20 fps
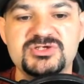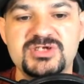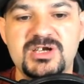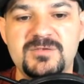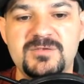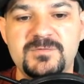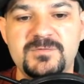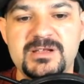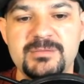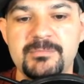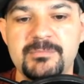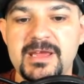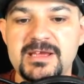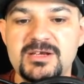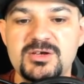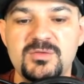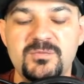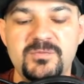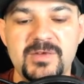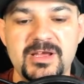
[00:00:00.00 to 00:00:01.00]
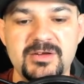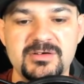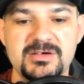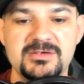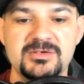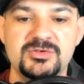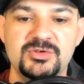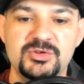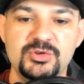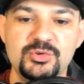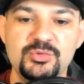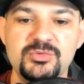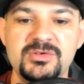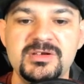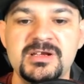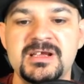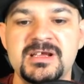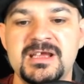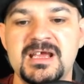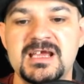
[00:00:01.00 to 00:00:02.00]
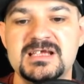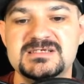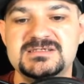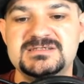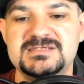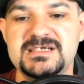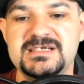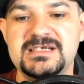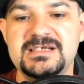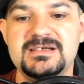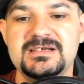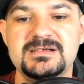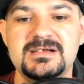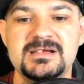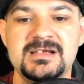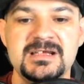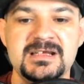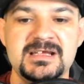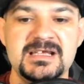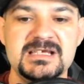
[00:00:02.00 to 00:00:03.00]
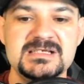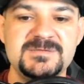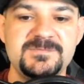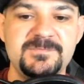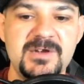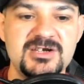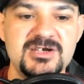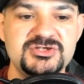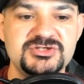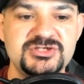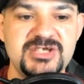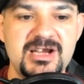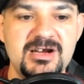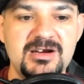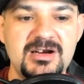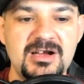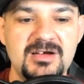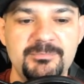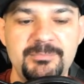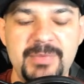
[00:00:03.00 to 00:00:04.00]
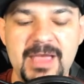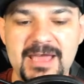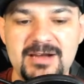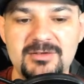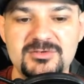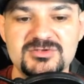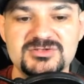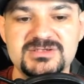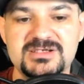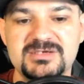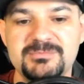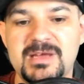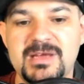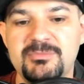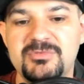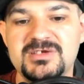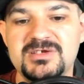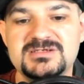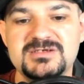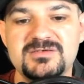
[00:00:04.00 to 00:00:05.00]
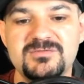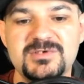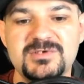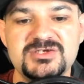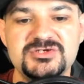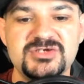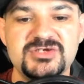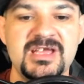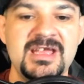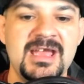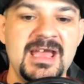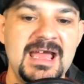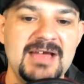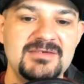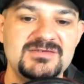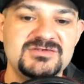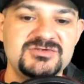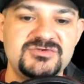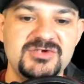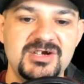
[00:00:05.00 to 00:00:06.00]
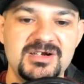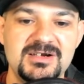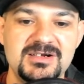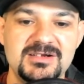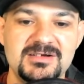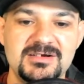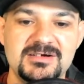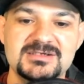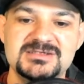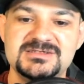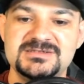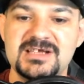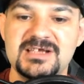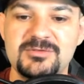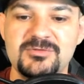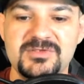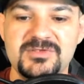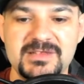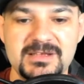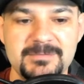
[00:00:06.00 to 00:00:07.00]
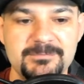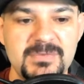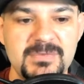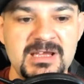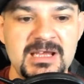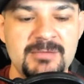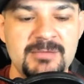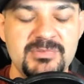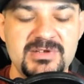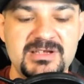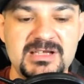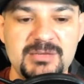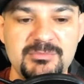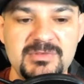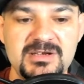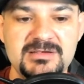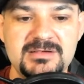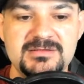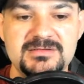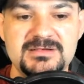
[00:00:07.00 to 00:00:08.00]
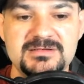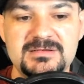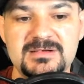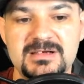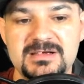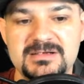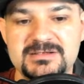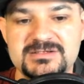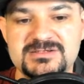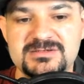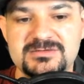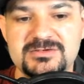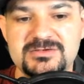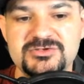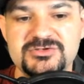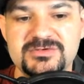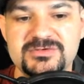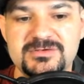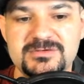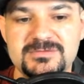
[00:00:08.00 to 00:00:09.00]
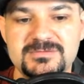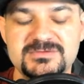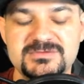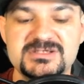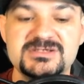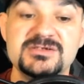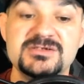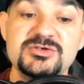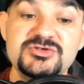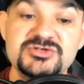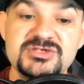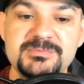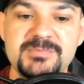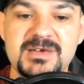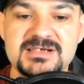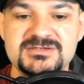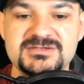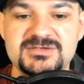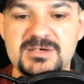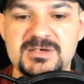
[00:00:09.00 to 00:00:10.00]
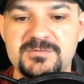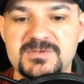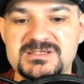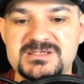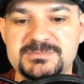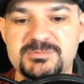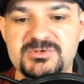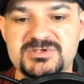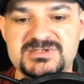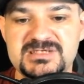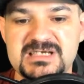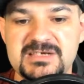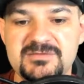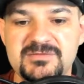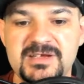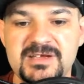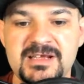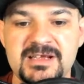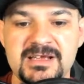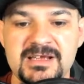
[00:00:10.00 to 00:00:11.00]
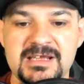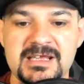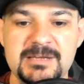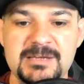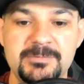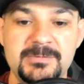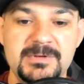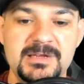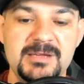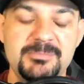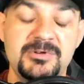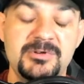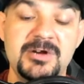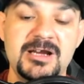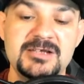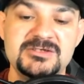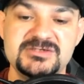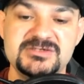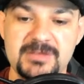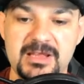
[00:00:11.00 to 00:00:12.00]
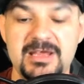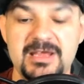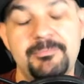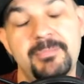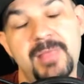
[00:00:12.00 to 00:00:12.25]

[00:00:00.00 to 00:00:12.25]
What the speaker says: Starfleet Mako veteran, Goon has seen his fair share of battles, the memories of which have stuck with him, becoming disillusioned by Starfleet's perceived hypocrisy.